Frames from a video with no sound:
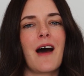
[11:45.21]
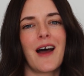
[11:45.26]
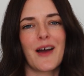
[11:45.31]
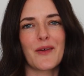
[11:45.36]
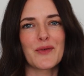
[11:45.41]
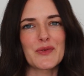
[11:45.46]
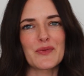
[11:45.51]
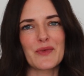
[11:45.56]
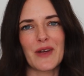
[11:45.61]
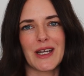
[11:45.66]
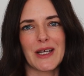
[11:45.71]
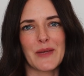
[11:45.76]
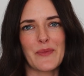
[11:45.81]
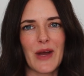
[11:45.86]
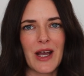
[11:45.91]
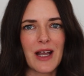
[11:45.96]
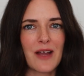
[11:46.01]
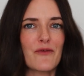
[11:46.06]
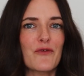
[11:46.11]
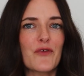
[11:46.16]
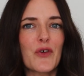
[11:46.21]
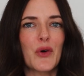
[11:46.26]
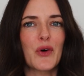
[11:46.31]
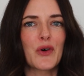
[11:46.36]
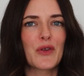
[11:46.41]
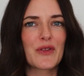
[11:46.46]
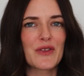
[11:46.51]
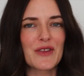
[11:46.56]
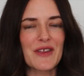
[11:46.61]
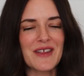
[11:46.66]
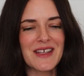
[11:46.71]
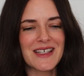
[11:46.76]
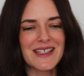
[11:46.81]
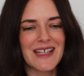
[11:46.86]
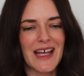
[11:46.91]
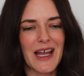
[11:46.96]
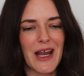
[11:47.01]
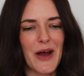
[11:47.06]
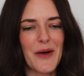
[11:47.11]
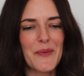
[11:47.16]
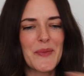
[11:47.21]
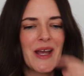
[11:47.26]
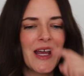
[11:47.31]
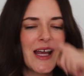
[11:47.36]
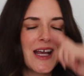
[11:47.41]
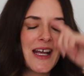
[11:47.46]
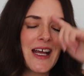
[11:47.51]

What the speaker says: I was running back and forth through the setup,